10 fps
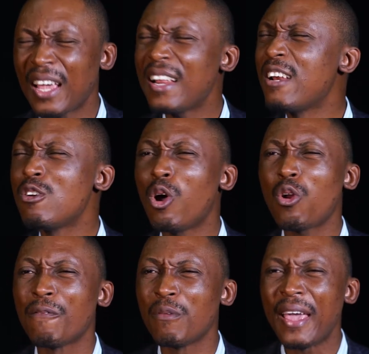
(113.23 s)
A lot
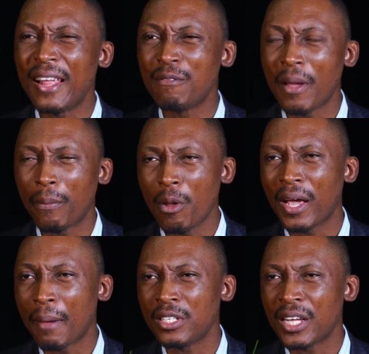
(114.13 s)
of employment
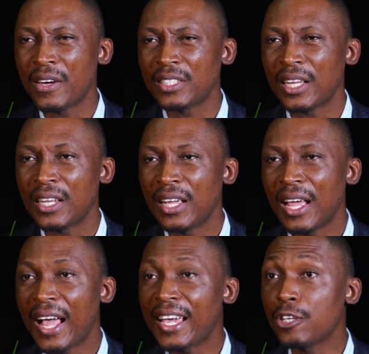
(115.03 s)
can be generated.
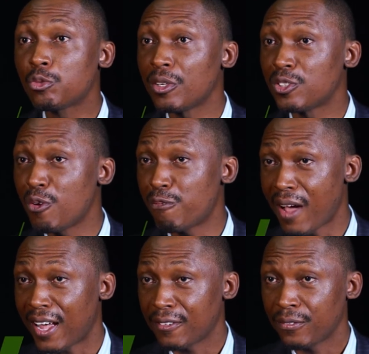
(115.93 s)
And guess what, so
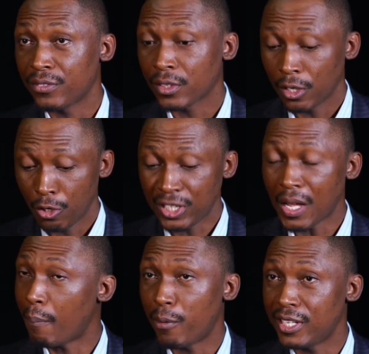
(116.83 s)
far, not
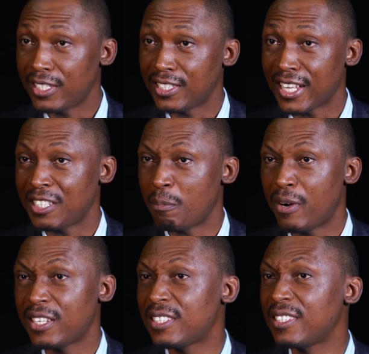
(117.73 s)
our politics has
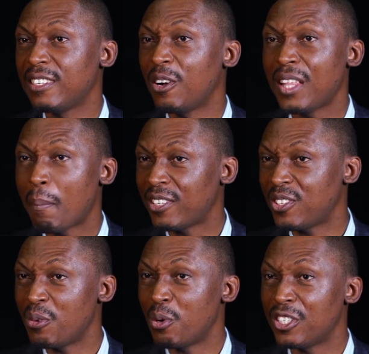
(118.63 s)
impressed other parts
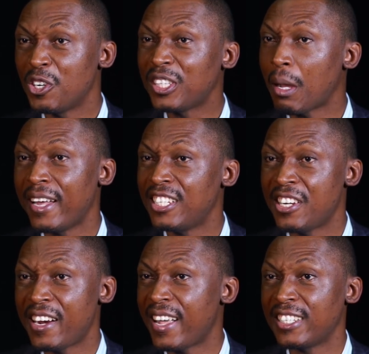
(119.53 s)
of the world. Not our
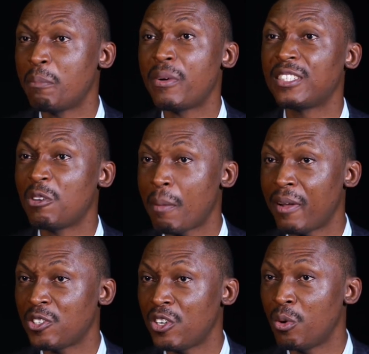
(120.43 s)
engineering has impressed other
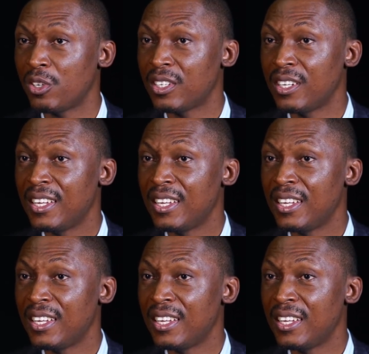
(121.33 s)
parts of the world.